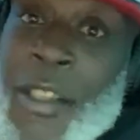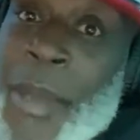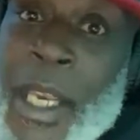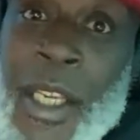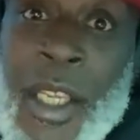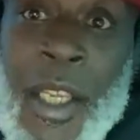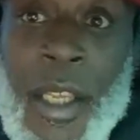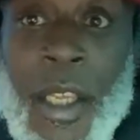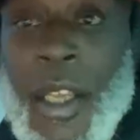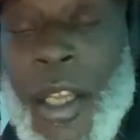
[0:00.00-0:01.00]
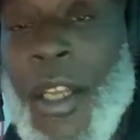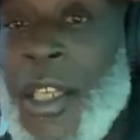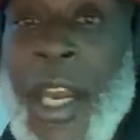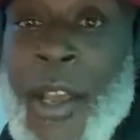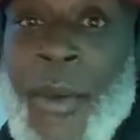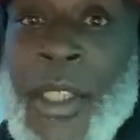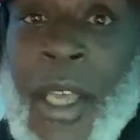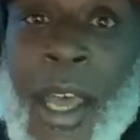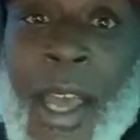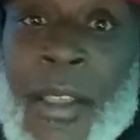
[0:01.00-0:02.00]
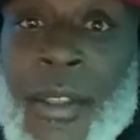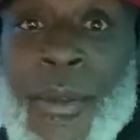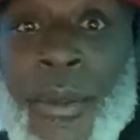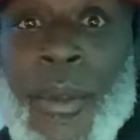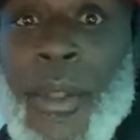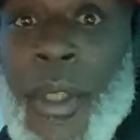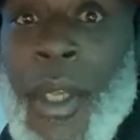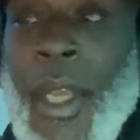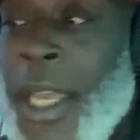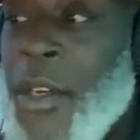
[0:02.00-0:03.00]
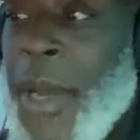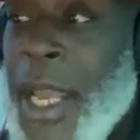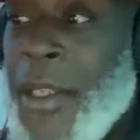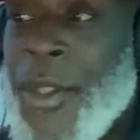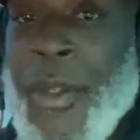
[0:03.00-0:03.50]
back then. Not at Westside High School. Ain't nobody had to go to